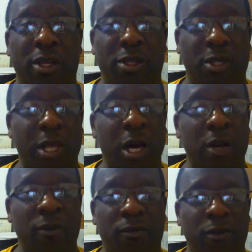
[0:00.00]
There's a
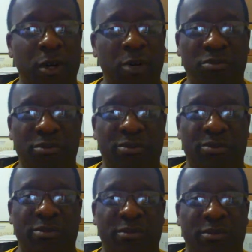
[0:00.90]
lot of a
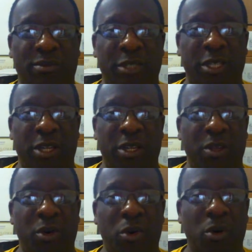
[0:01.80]

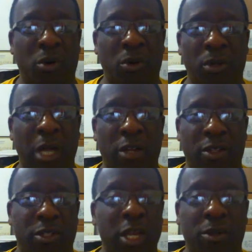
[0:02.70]
whole lot of
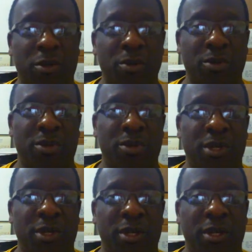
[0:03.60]
sectors,
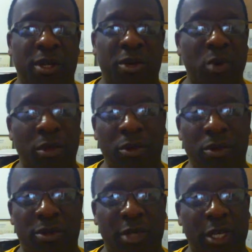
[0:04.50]
whether
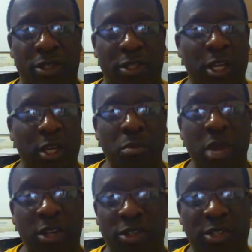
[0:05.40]
it's like say
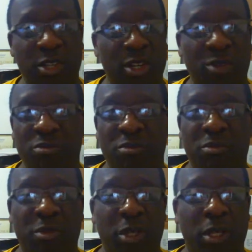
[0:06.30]
medicine,
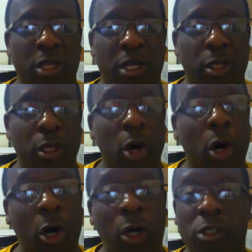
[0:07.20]

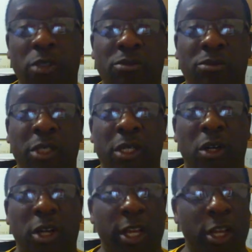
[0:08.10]
law,
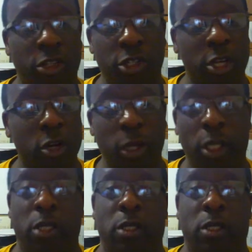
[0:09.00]
engineering,